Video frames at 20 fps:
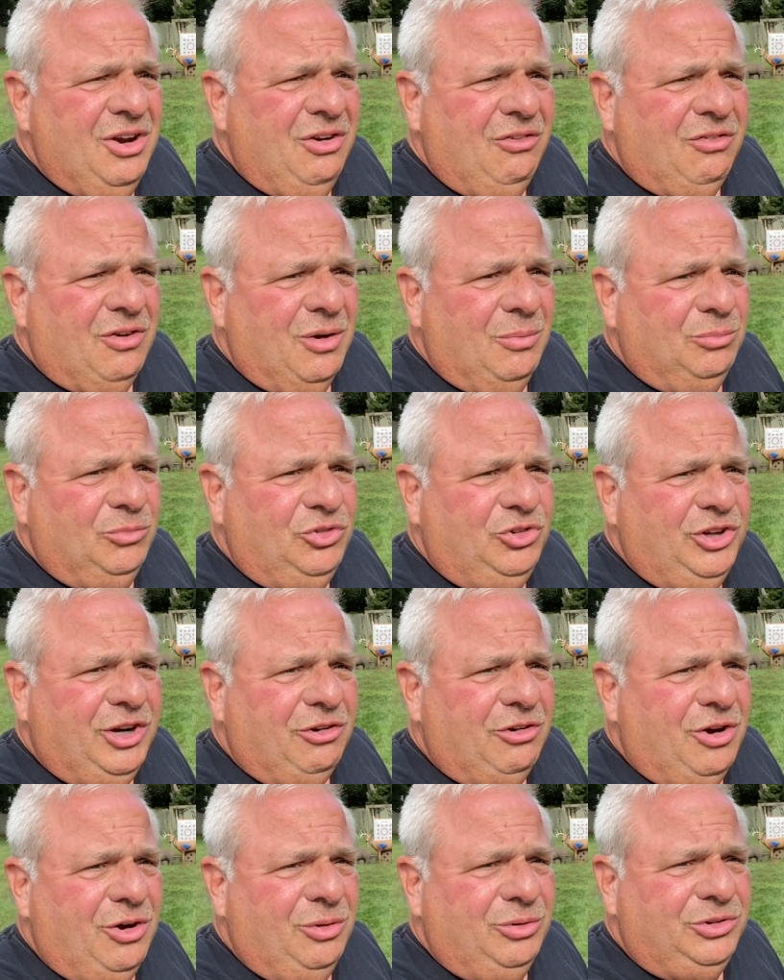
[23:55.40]
from
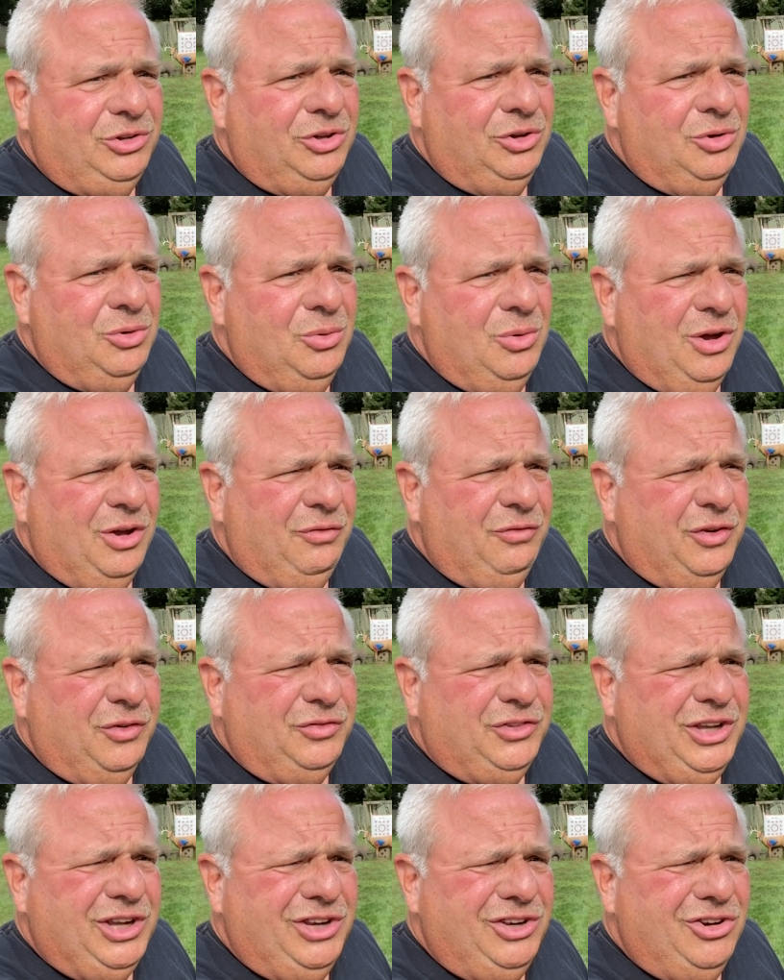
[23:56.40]
0 to
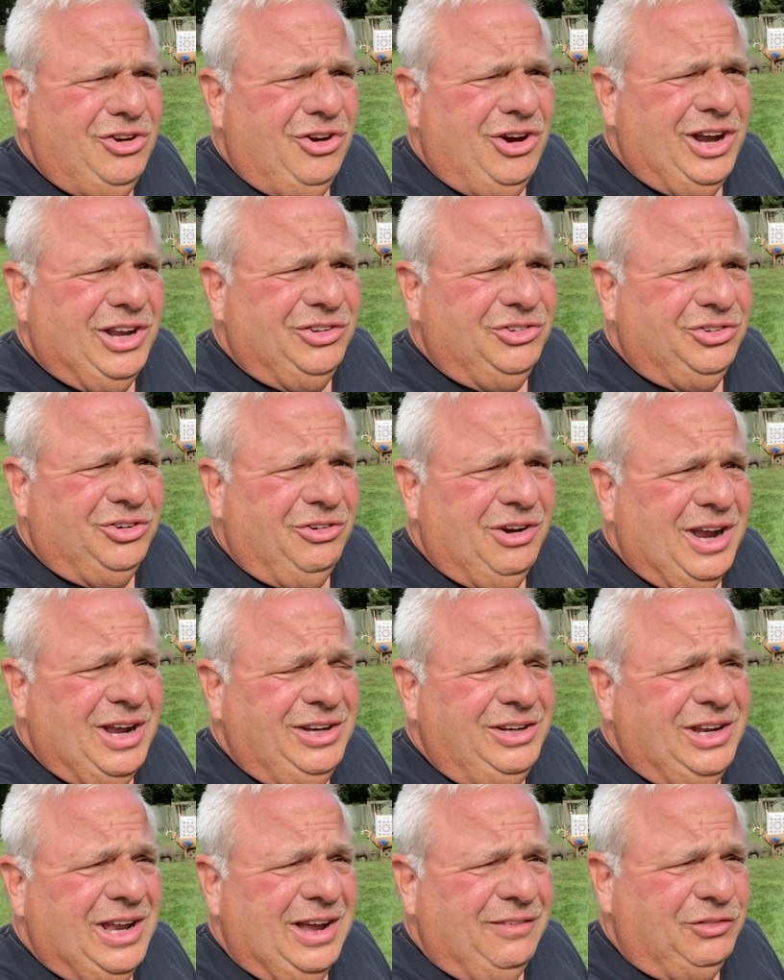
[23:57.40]
15 yards, all right?
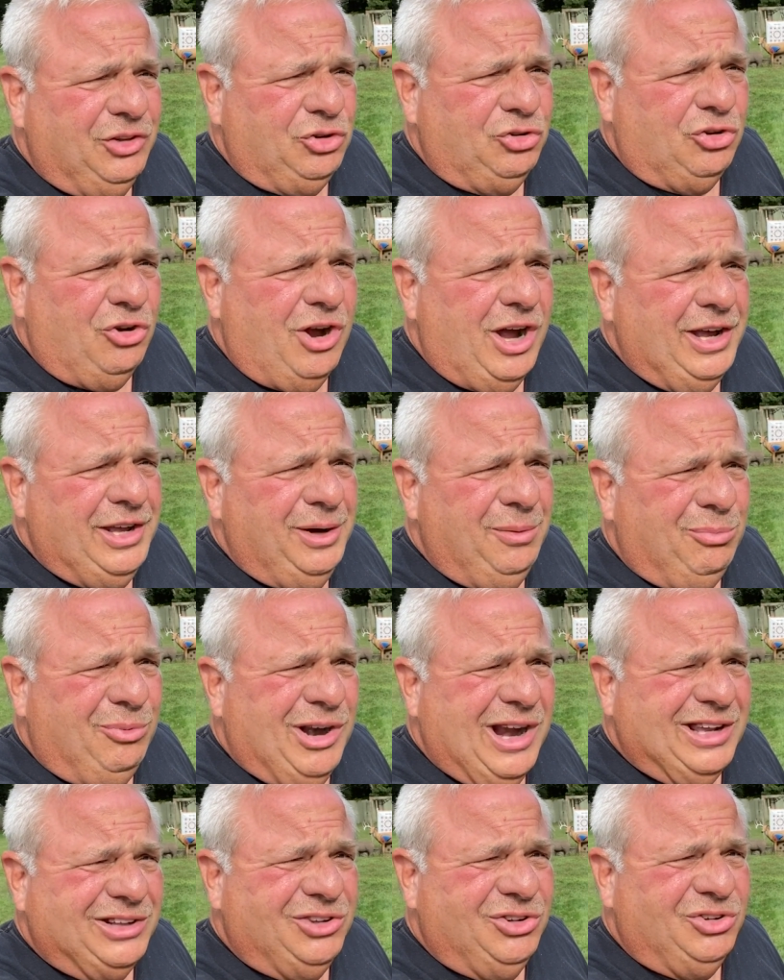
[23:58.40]
You have to try it and
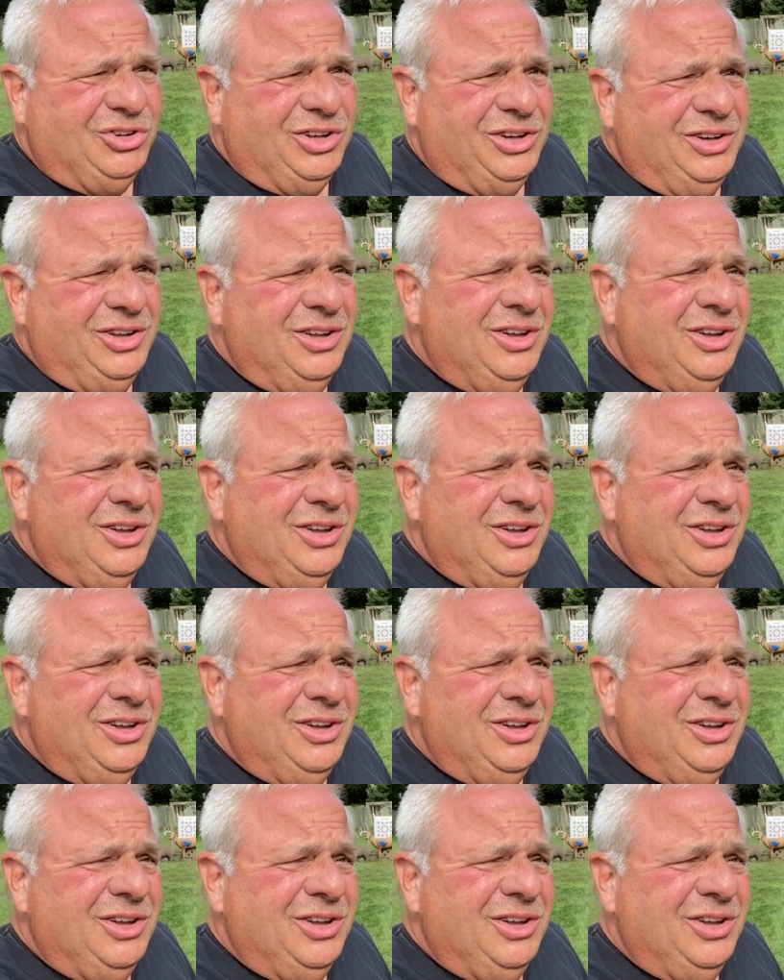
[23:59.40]
practice it.